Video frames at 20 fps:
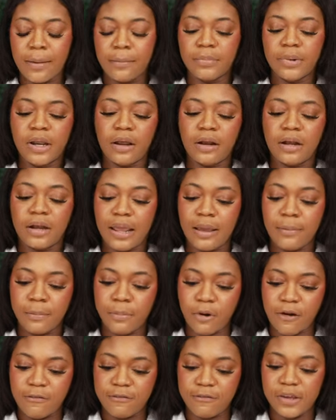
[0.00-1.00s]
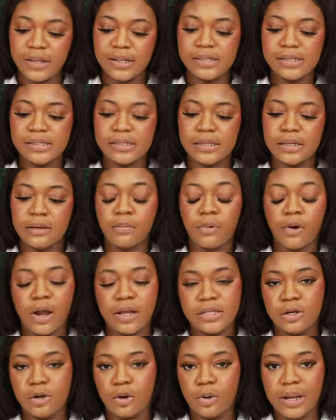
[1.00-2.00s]
Their net profit
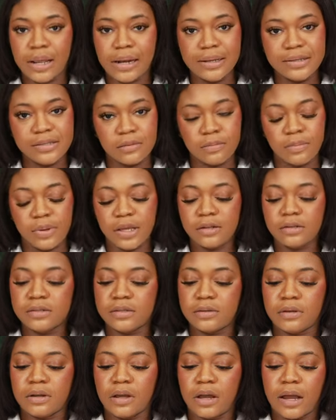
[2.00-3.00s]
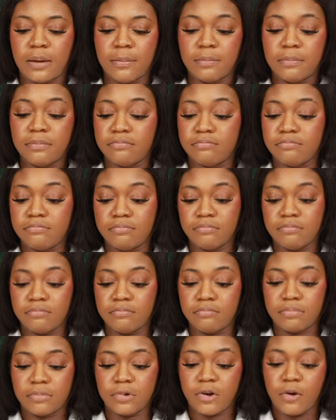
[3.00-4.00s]
brought it down a little bit
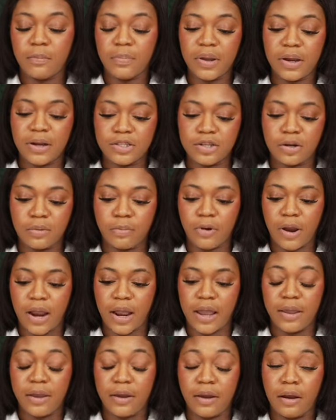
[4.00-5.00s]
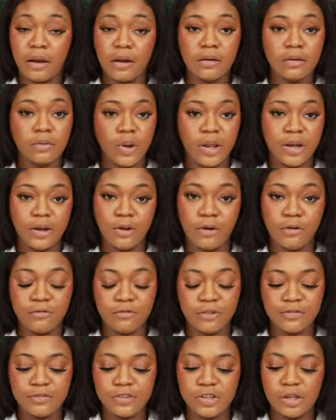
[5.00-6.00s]
compared to the prior year, went down
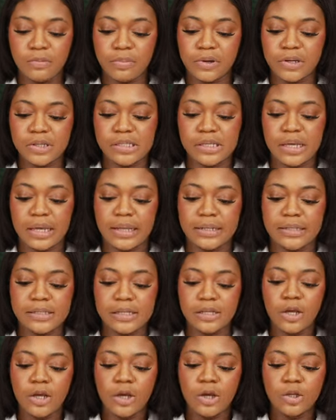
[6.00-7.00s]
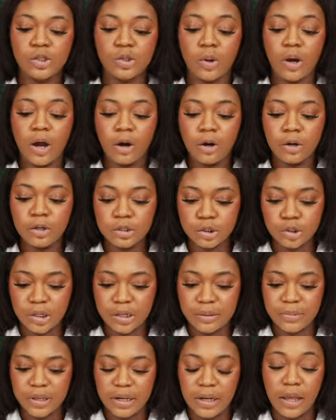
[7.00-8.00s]
15% to
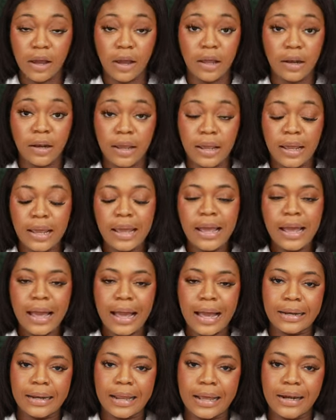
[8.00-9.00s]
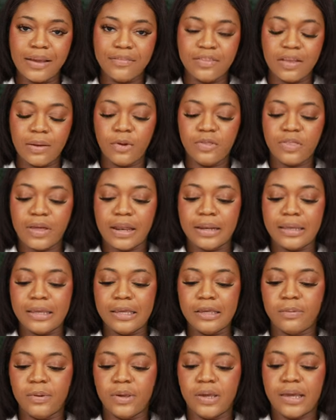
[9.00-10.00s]
$100 million. And that left them with an
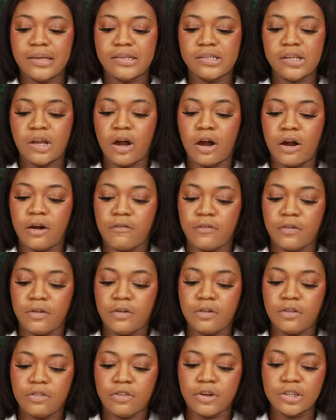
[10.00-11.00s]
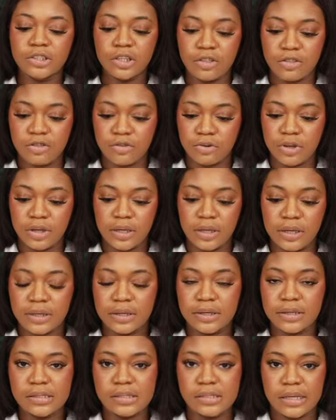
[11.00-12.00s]
EPS of 33
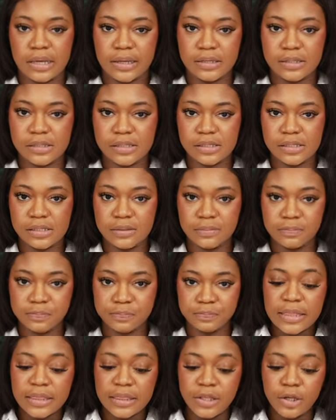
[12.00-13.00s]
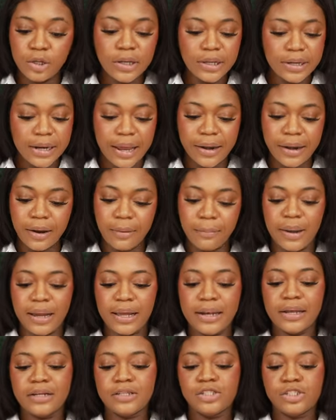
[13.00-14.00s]
cents. Looking at their
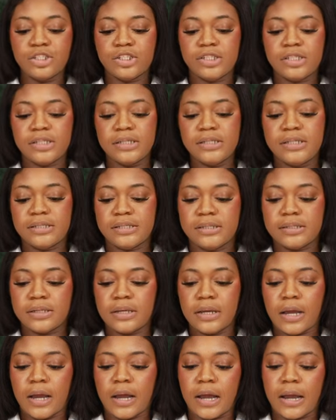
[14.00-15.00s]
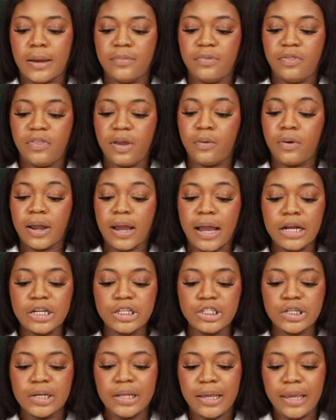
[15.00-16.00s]
balance sheet, they were
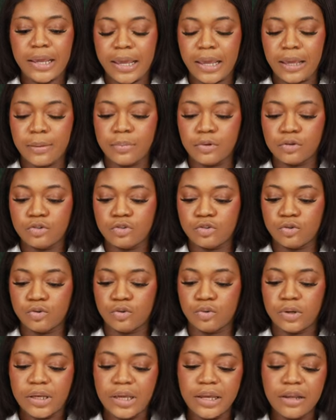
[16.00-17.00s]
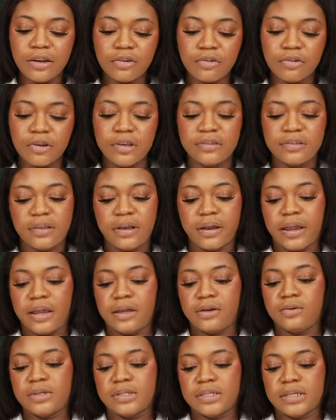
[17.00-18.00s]
actually able to increase their
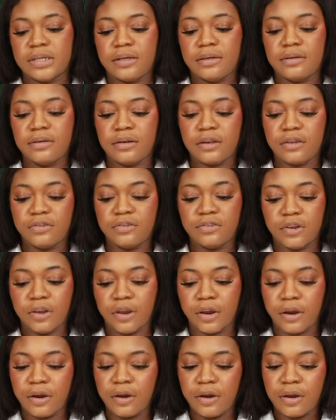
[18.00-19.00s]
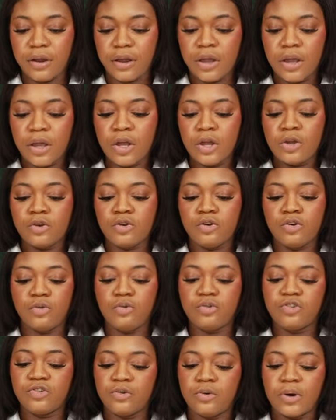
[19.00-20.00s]
equity this year
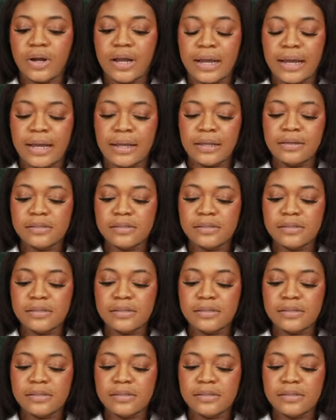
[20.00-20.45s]
due to a